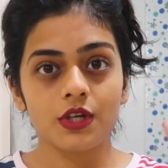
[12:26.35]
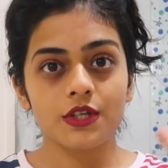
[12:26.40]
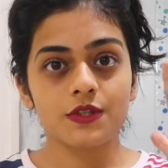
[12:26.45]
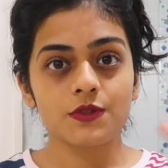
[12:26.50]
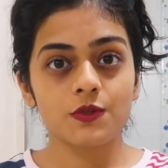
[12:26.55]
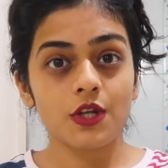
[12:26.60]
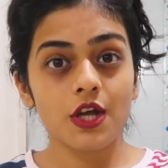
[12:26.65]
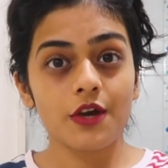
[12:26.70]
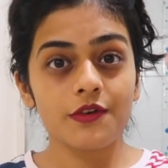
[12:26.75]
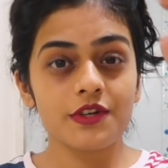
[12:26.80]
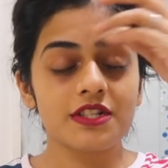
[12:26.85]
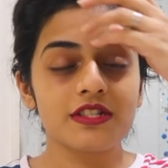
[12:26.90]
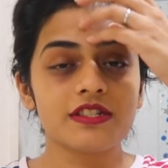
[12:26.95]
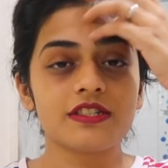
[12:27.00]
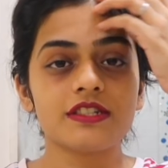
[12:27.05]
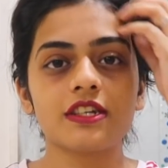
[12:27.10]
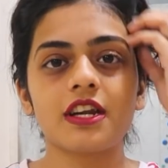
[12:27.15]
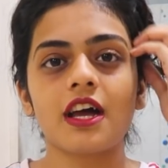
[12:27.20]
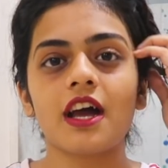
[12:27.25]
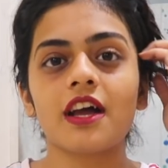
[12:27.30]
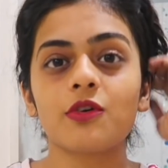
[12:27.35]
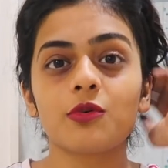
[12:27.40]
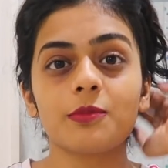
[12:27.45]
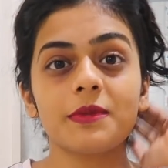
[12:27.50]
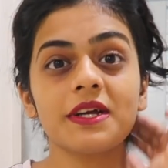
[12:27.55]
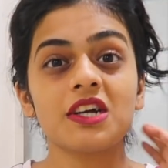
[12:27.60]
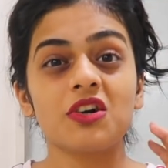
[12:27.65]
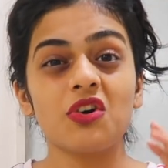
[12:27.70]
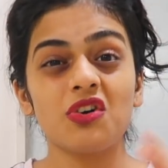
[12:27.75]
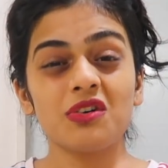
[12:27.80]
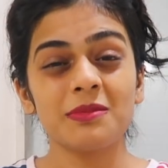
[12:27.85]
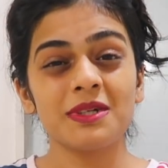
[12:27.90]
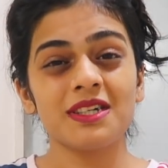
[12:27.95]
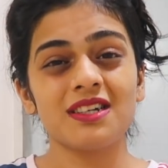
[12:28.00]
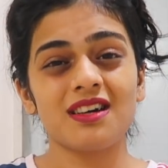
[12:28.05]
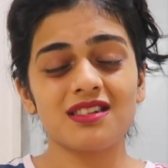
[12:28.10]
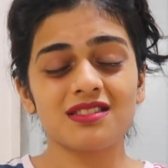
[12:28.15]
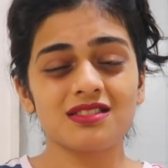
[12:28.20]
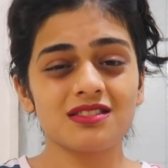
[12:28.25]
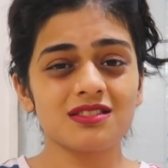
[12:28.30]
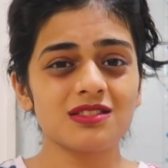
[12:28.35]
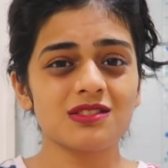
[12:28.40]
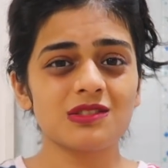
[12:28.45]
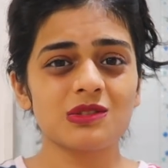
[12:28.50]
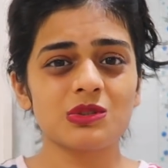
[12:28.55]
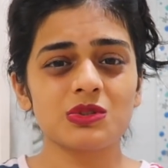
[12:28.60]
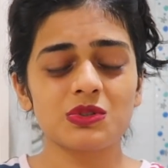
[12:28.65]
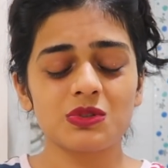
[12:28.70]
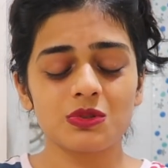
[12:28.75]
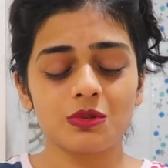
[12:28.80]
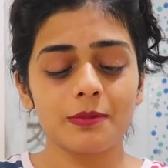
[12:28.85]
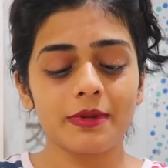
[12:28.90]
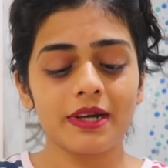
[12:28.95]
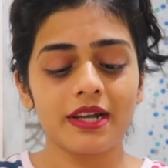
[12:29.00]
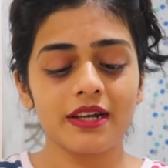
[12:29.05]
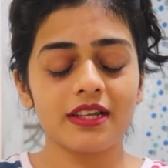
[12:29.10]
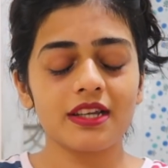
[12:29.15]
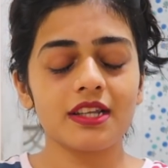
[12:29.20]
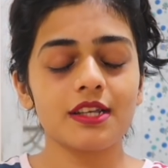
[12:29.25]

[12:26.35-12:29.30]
Okay, so now it's dry. Oh my god, my dark circles look so bad.